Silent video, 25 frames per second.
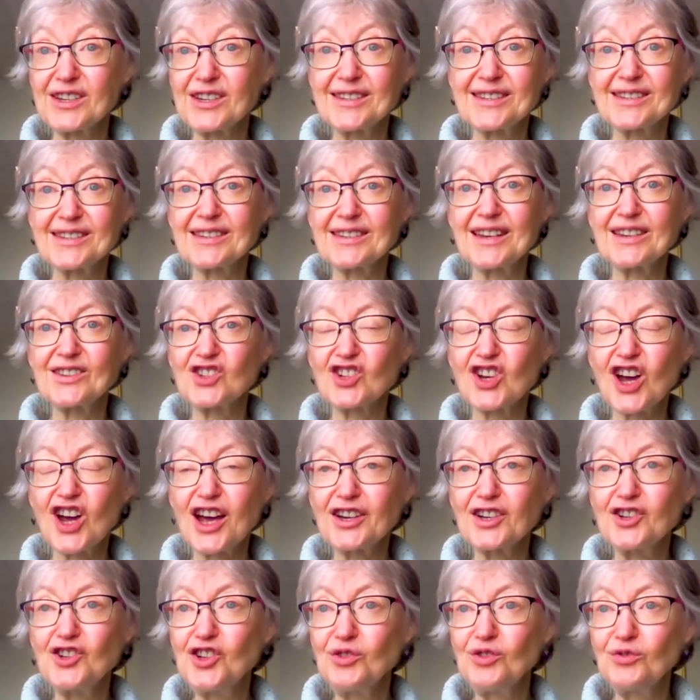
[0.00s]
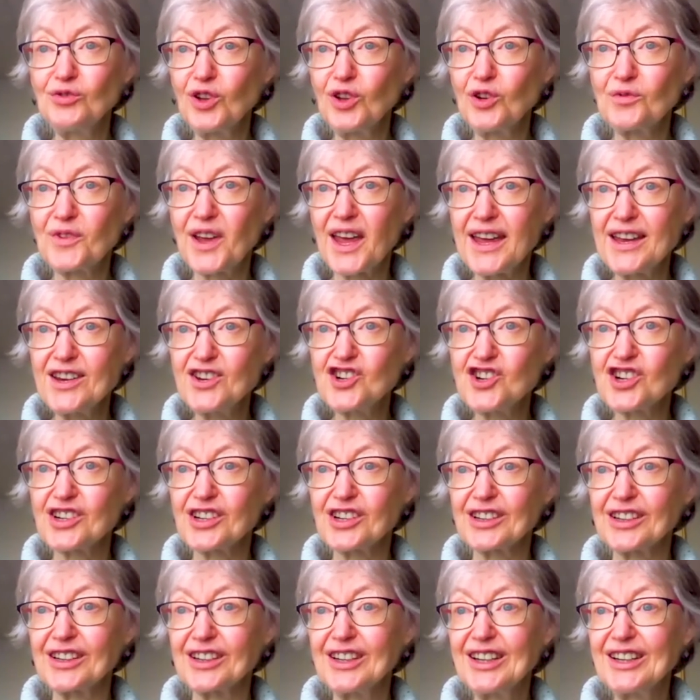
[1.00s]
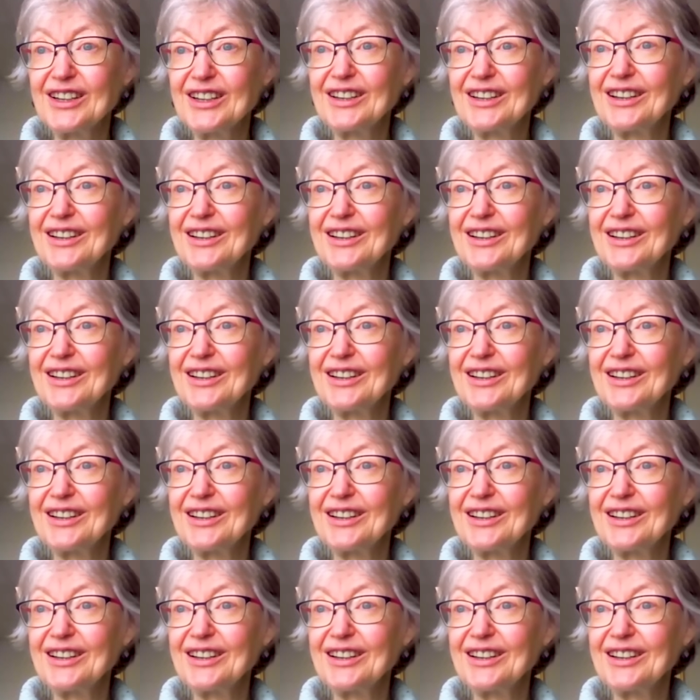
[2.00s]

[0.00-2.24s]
It's got a new location.